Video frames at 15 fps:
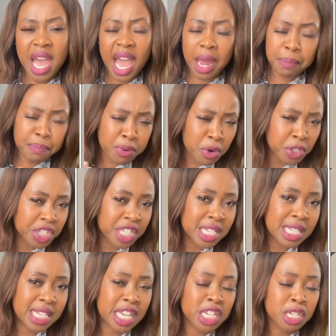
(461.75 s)
and
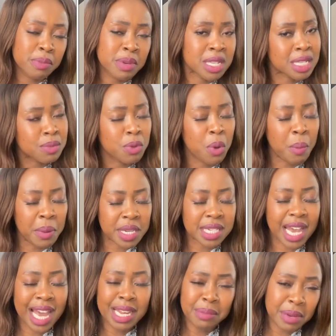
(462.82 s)
portions tend to be small,
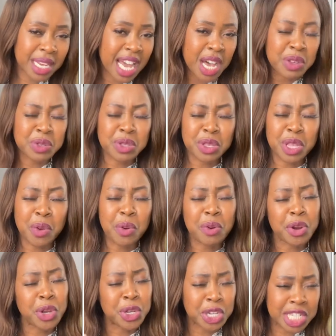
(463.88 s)
but Ellerman House, they
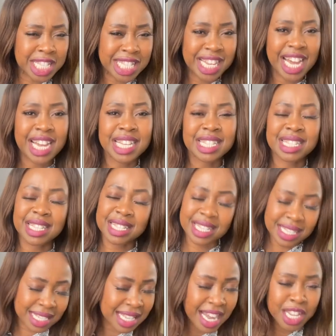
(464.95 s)
were a good size. The
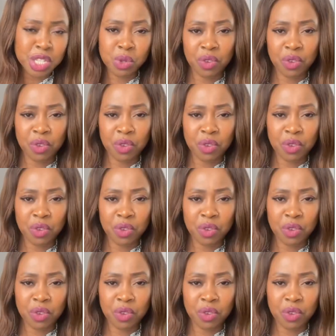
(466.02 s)
sides